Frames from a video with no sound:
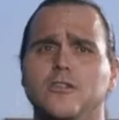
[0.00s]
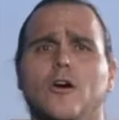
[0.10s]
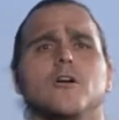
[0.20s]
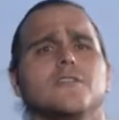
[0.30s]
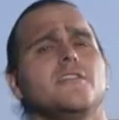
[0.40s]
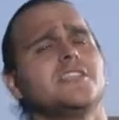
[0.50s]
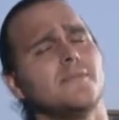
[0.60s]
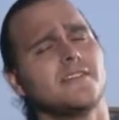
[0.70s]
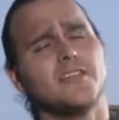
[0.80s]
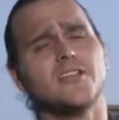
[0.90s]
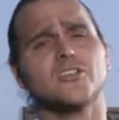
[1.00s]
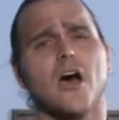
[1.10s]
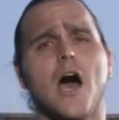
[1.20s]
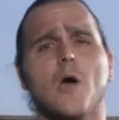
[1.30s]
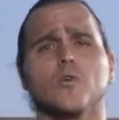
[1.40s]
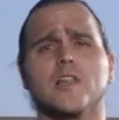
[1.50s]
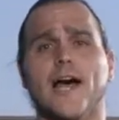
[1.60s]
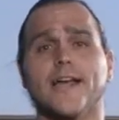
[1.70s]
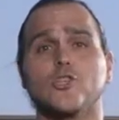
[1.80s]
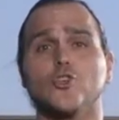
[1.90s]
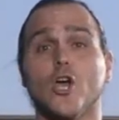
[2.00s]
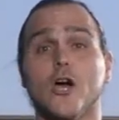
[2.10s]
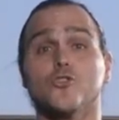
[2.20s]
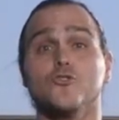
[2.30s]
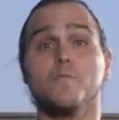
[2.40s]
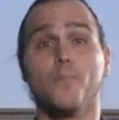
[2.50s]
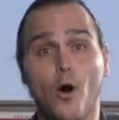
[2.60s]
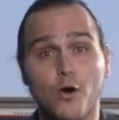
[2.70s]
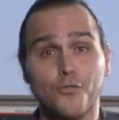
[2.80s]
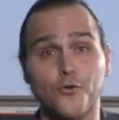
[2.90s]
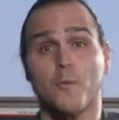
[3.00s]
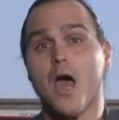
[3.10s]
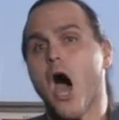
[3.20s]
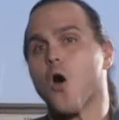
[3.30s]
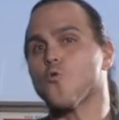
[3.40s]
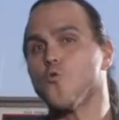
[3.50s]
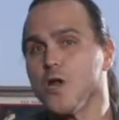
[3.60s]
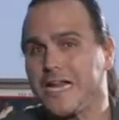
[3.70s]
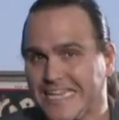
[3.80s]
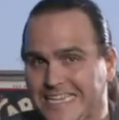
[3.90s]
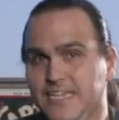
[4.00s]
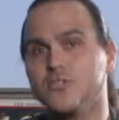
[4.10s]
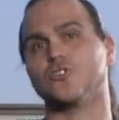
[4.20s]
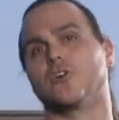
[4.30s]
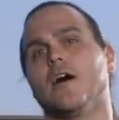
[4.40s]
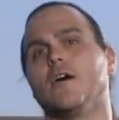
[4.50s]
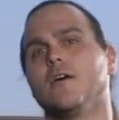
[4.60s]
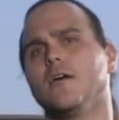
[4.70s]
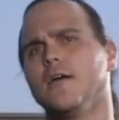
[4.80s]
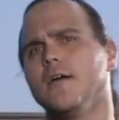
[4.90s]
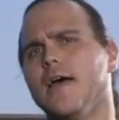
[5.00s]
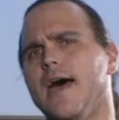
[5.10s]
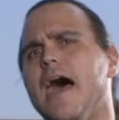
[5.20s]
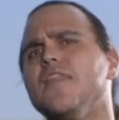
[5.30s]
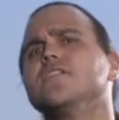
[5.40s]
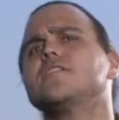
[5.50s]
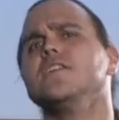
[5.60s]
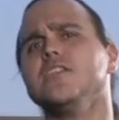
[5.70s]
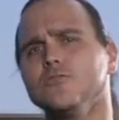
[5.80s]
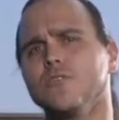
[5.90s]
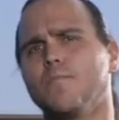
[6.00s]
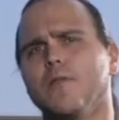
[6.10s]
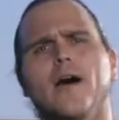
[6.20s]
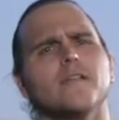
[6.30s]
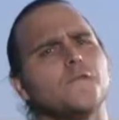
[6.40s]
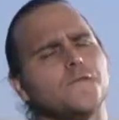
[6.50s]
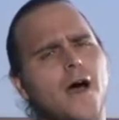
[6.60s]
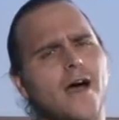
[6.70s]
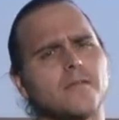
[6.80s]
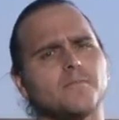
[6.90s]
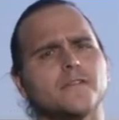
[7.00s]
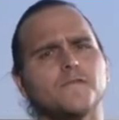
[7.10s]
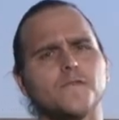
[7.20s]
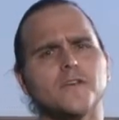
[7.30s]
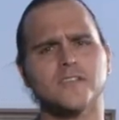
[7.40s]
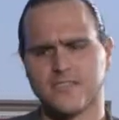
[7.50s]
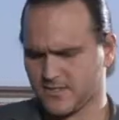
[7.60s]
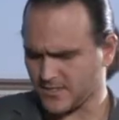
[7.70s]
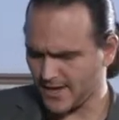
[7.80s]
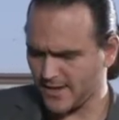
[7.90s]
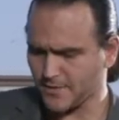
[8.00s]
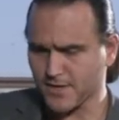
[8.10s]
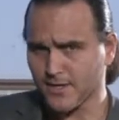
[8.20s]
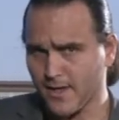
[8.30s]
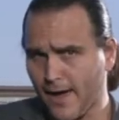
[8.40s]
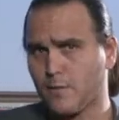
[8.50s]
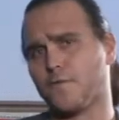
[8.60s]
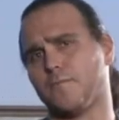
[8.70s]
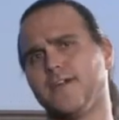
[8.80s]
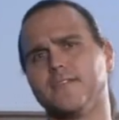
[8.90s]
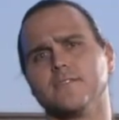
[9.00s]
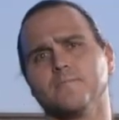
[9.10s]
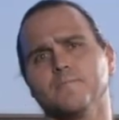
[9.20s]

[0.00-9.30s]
he asked the teacher, but teacher, I would like to go to the bathroom. I really need to go. And the teacher replied, fine, but first say the alphabet.